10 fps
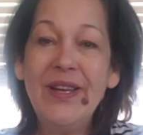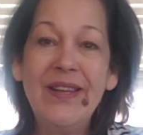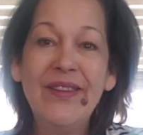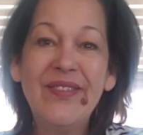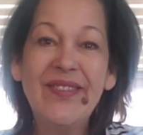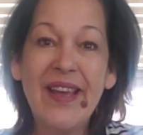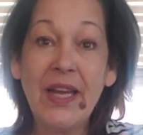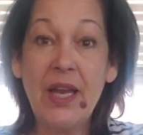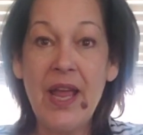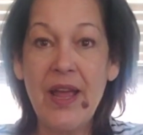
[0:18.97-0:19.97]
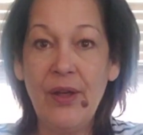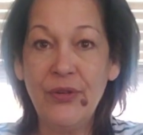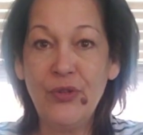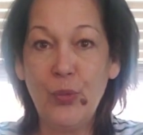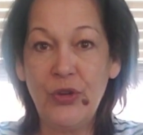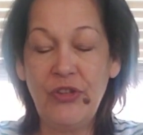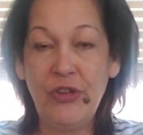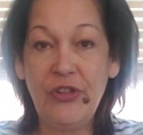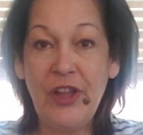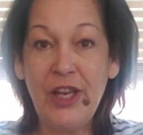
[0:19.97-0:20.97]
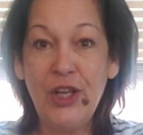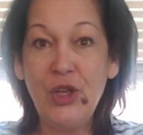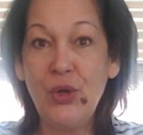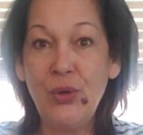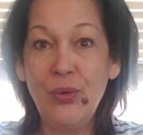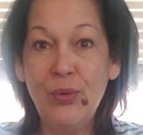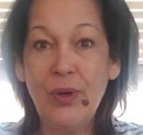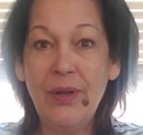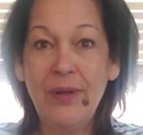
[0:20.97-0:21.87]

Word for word: in the second house, which is hitting you